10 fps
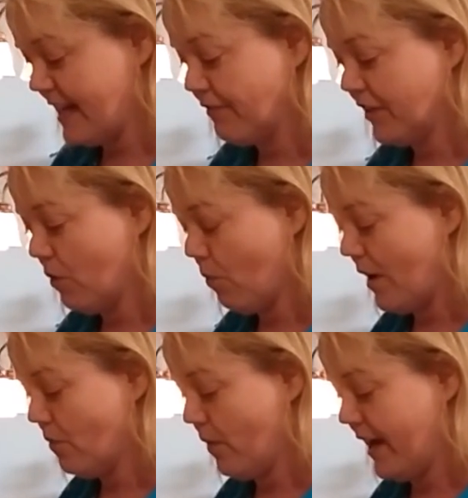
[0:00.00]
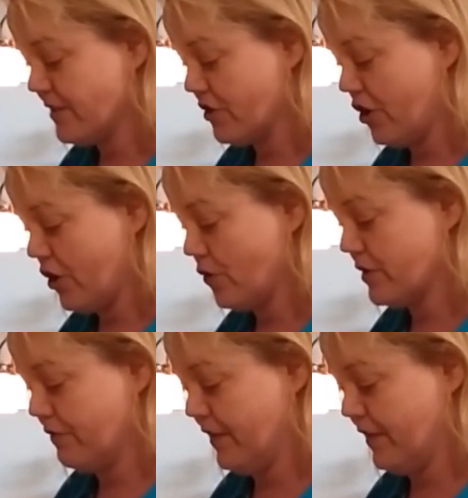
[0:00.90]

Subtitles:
is definitely one way to go to